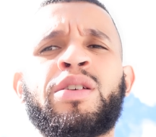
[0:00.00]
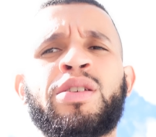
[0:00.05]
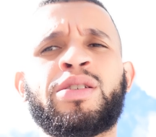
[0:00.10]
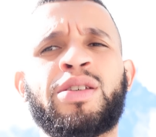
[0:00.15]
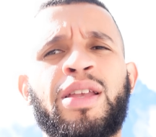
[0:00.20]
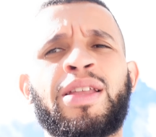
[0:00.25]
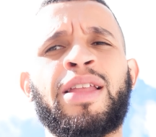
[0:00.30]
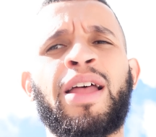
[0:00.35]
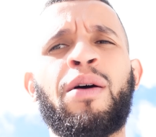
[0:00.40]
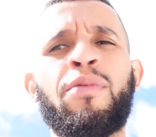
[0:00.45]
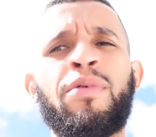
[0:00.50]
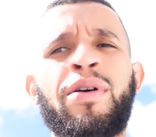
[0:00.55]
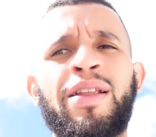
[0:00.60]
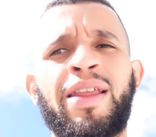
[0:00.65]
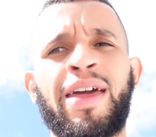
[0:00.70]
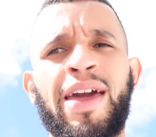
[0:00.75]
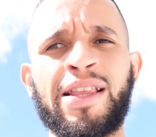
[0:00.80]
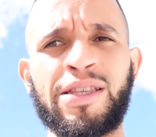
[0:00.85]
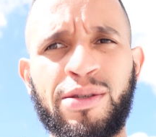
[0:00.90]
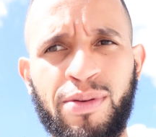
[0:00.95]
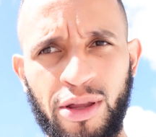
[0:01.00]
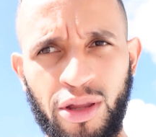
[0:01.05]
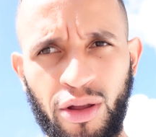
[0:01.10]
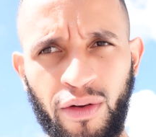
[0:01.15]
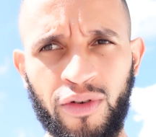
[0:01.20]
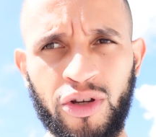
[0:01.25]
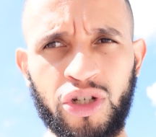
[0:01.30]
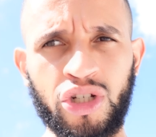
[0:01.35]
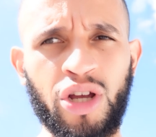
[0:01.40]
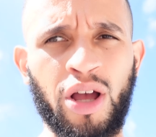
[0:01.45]
So now we're gonna head to
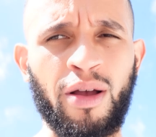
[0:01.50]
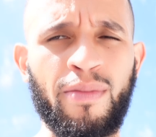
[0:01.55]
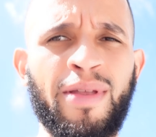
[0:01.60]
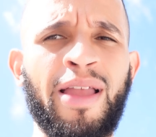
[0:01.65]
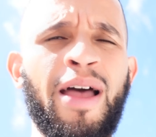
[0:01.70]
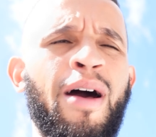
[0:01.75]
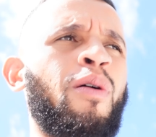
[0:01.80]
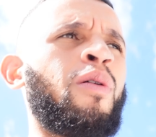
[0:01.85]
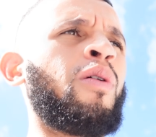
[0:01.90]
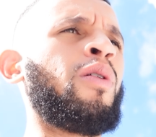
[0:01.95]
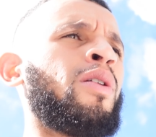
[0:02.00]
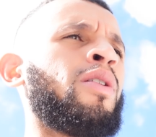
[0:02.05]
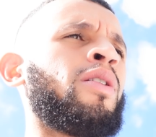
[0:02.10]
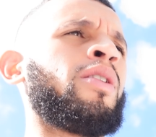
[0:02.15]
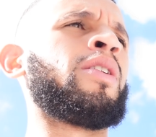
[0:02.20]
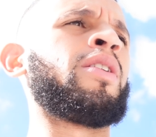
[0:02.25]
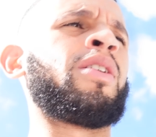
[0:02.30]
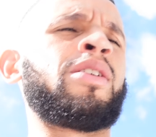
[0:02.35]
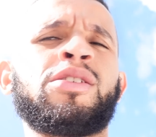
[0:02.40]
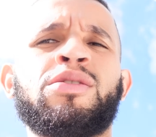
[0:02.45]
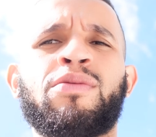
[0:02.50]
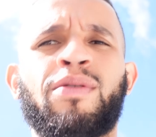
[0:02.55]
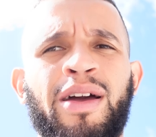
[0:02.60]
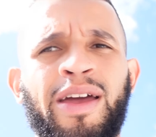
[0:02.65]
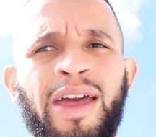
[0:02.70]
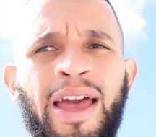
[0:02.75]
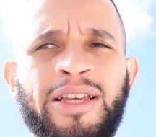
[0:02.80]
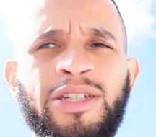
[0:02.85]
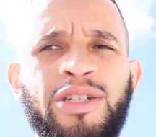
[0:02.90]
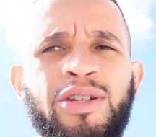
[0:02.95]
another shop now. So I'll
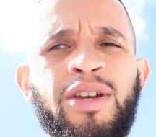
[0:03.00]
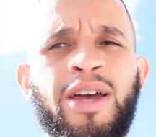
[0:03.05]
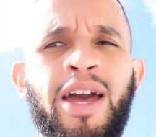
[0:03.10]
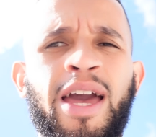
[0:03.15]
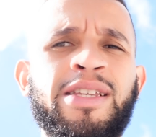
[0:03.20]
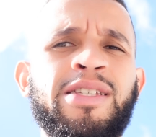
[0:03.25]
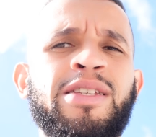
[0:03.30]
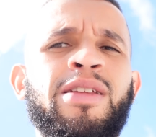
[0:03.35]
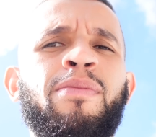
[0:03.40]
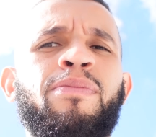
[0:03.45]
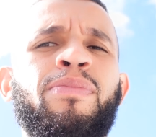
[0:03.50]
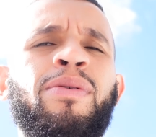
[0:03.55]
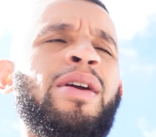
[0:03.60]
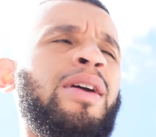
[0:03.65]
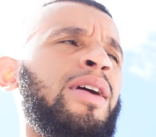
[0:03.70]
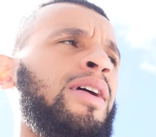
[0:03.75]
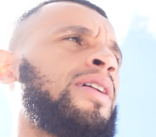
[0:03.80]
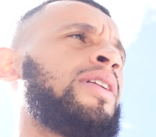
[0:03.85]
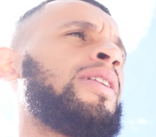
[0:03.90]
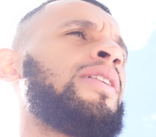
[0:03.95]
catch you guys in a bit.